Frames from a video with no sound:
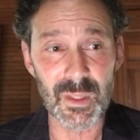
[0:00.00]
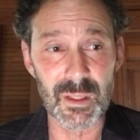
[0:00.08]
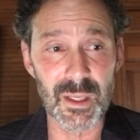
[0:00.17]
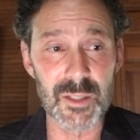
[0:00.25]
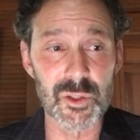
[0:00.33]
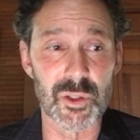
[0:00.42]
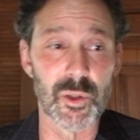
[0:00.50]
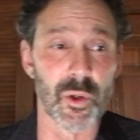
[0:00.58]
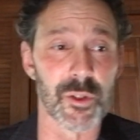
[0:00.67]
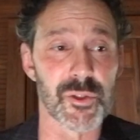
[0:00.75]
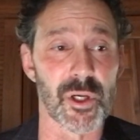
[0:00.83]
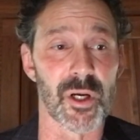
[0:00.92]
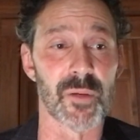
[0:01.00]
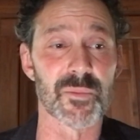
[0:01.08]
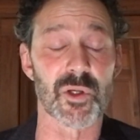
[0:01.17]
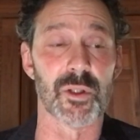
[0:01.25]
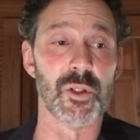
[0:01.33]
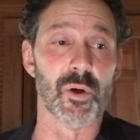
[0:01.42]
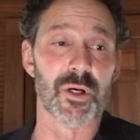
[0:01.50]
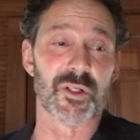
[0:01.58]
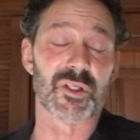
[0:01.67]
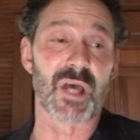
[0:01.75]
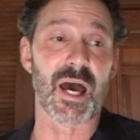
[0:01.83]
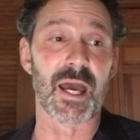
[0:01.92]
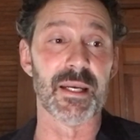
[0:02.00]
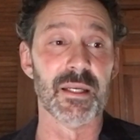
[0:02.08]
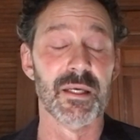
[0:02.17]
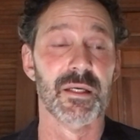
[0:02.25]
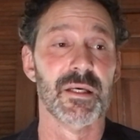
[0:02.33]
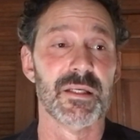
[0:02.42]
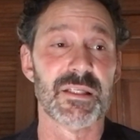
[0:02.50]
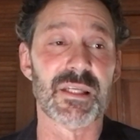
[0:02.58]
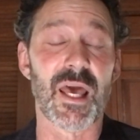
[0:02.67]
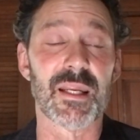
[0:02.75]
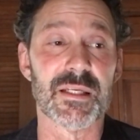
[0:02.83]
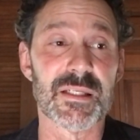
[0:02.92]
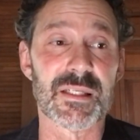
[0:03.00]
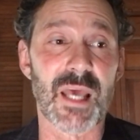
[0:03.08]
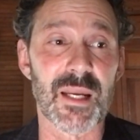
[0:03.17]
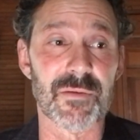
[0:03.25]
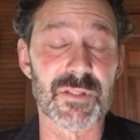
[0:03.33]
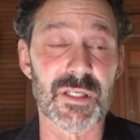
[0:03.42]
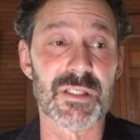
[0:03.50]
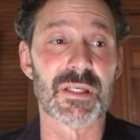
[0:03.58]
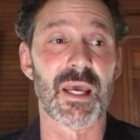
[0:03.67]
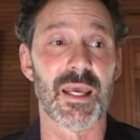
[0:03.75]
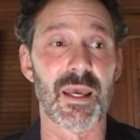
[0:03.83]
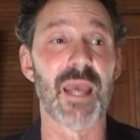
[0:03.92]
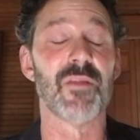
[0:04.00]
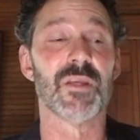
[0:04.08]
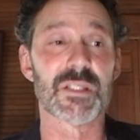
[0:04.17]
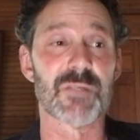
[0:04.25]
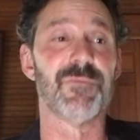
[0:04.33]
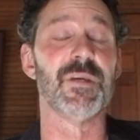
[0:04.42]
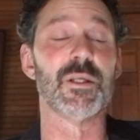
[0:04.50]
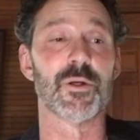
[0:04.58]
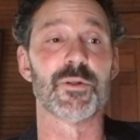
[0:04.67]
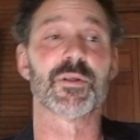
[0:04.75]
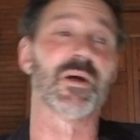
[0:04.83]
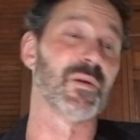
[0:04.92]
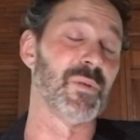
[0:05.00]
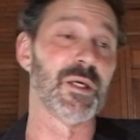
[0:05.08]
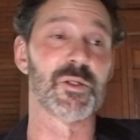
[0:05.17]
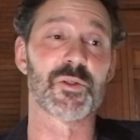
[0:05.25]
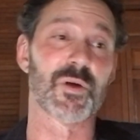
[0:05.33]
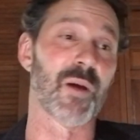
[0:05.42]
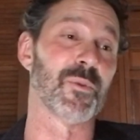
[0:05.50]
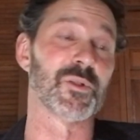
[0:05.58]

your derms on your side, set incentives and say, hey, this feeder is going to be in trouble